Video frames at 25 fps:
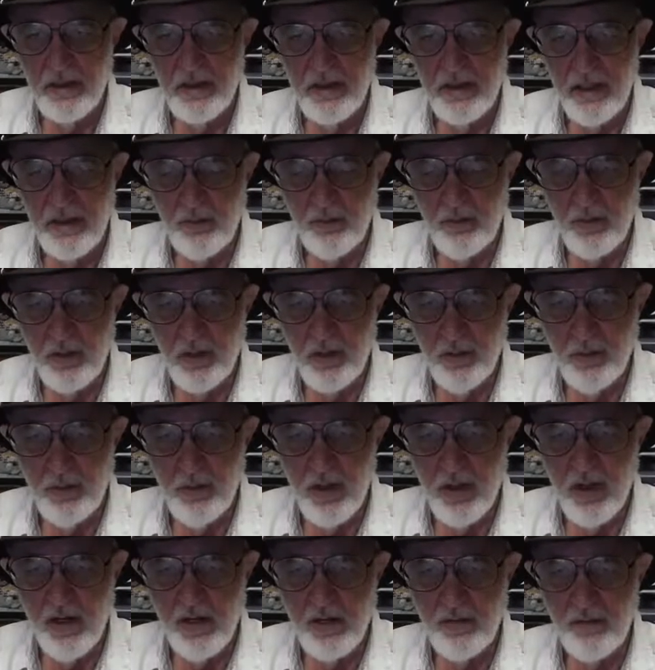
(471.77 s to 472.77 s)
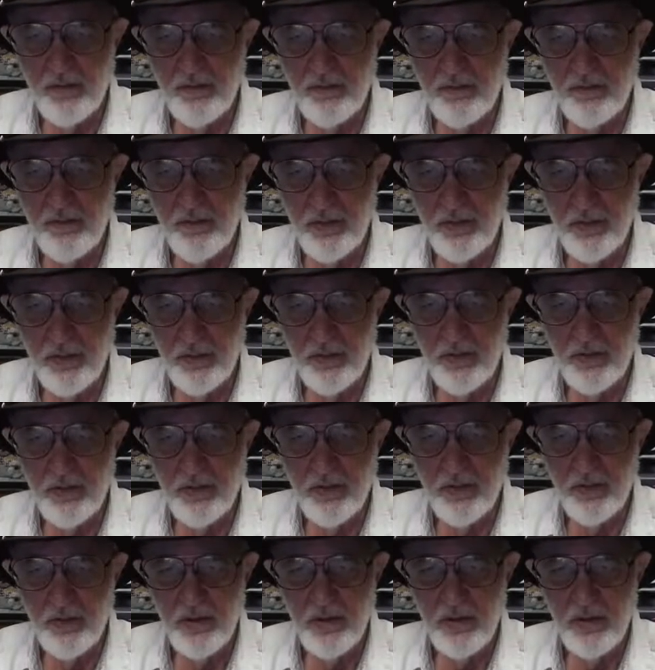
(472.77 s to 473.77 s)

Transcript: They require further